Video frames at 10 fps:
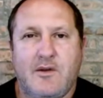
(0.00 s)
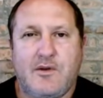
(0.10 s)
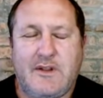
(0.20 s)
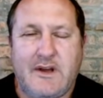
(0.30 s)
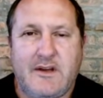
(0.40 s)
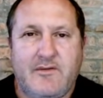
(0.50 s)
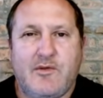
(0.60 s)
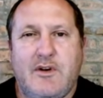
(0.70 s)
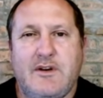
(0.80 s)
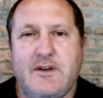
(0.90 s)
Good day,
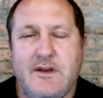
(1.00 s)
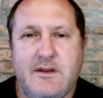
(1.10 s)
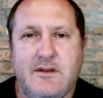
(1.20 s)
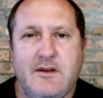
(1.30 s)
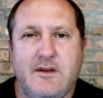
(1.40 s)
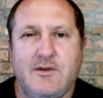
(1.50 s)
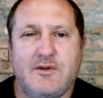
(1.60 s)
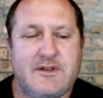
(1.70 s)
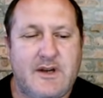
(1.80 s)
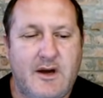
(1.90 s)
everyone. In the
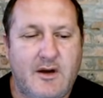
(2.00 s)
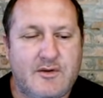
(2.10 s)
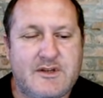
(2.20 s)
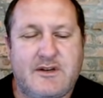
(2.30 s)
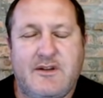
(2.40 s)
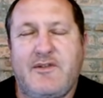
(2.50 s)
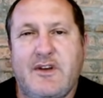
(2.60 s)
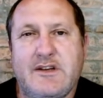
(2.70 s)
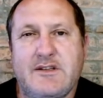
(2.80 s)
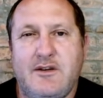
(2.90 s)
news now, South
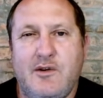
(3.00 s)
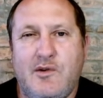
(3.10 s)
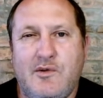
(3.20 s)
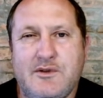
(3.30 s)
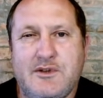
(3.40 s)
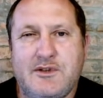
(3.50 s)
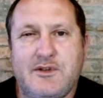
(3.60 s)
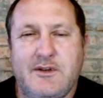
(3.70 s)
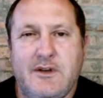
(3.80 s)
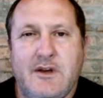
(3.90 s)
Africa has
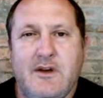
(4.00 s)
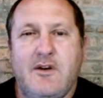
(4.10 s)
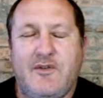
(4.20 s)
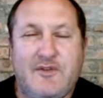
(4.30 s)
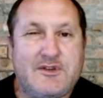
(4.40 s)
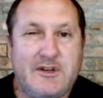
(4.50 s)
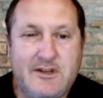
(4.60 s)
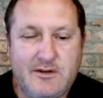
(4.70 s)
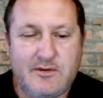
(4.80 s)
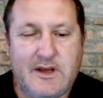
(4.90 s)
launched
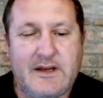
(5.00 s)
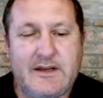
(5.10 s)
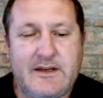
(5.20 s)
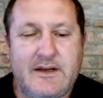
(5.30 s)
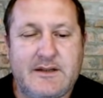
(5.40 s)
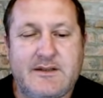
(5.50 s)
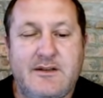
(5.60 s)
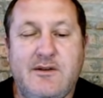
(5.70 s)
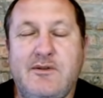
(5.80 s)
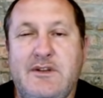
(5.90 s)
officially today its
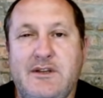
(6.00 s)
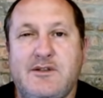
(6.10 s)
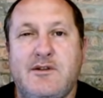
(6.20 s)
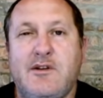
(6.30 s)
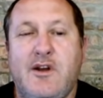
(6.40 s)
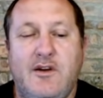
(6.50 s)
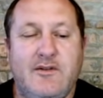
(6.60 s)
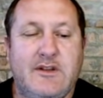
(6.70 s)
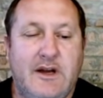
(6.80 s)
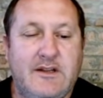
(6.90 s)
new digital
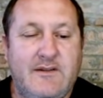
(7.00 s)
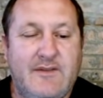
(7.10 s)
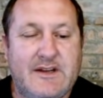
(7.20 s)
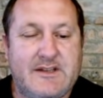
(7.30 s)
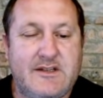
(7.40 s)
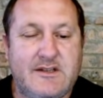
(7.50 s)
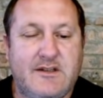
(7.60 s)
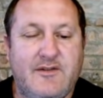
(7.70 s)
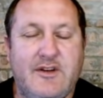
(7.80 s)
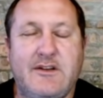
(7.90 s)
COVID 19 vaccine
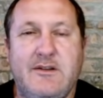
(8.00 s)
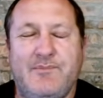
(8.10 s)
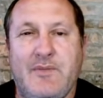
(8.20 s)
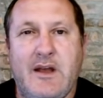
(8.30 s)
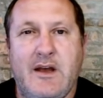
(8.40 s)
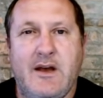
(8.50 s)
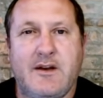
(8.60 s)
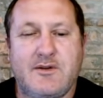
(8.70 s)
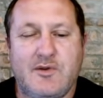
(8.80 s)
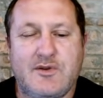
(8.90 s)
certificate,
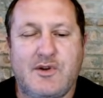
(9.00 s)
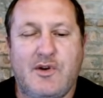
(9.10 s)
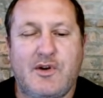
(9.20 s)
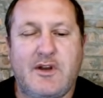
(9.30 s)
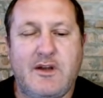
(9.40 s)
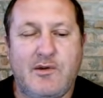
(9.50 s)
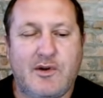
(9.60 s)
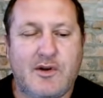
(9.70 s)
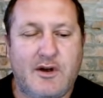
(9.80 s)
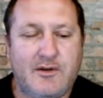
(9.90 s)
and it's also got a
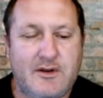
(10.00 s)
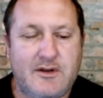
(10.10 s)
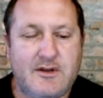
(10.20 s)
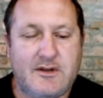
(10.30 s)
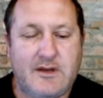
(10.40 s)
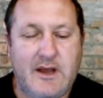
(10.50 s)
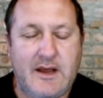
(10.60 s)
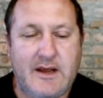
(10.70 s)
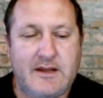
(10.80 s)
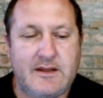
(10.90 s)
QR code in it.
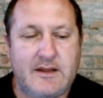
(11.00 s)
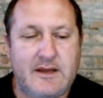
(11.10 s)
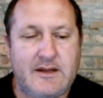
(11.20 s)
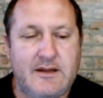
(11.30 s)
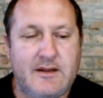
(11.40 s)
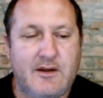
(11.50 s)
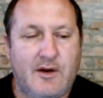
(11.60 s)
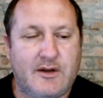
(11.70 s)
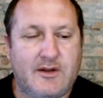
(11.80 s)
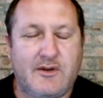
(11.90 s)
And then the
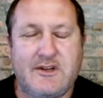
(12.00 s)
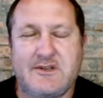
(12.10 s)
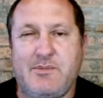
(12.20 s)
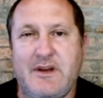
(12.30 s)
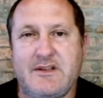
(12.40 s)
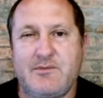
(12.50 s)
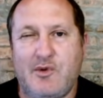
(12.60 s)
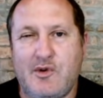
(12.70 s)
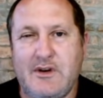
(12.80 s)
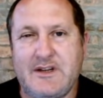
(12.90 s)
article explains
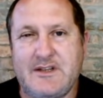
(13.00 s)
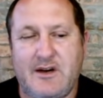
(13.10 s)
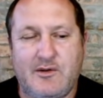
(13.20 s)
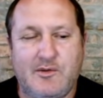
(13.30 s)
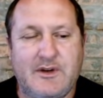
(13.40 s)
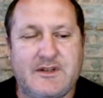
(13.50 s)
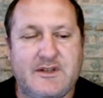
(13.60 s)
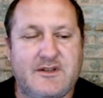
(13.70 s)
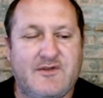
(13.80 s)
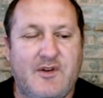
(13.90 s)
more or less how it works.
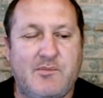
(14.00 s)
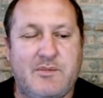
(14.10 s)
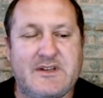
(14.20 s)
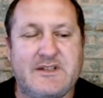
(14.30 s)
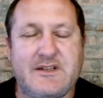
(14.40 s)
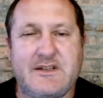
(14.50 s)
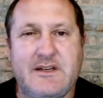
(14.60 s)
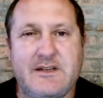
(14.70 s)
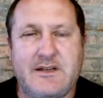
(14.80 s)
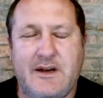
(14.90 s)
It's from Business
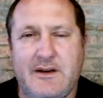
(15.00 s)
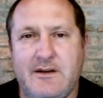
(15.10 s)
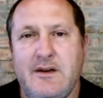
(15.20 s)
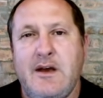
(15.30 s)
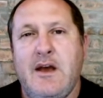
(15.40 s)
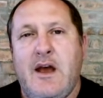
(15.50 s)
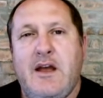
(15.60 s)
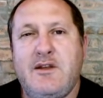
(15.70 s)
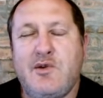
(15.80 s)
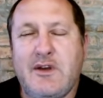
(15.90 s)
Insider,
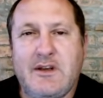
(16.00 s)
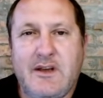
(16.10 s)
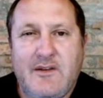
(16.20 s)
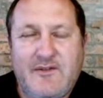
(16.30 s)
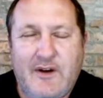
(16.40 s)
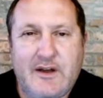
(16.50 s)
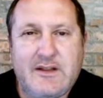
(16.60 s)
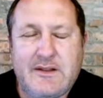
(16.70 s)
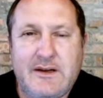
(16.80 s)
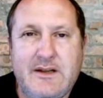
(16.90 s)
and you can
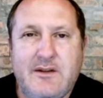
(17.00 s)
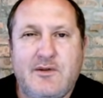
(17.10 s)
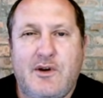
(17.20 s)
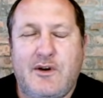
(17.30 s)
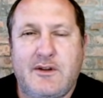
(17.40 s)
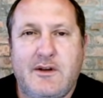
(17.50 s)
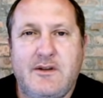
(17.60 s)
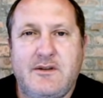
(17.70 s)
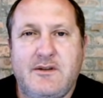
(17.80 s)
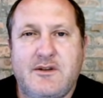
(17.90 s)
find the link to the article
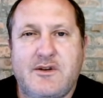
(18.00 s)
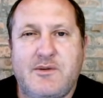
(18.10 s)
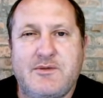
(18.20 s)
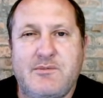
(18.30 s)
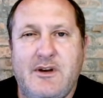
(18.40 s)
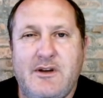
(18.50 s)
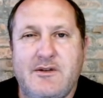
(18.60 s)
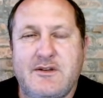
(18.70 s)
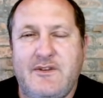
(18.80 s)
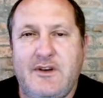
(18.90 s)
in the description below
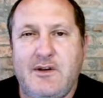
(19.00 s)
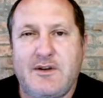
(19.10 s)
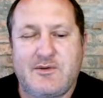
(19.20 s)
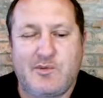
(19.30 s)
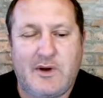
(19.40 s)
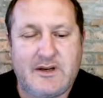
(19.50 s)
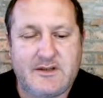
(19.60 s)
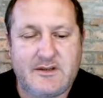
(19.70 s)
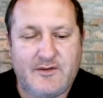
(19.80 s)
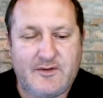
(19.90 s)
this video as well
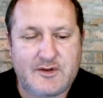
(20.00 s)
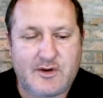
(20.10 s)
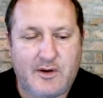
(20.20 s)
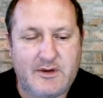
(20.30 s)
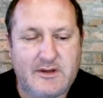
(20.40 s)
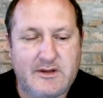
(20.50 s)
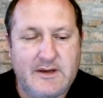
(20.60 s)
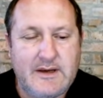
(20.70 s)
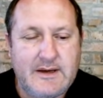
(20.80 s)
as in the first comment.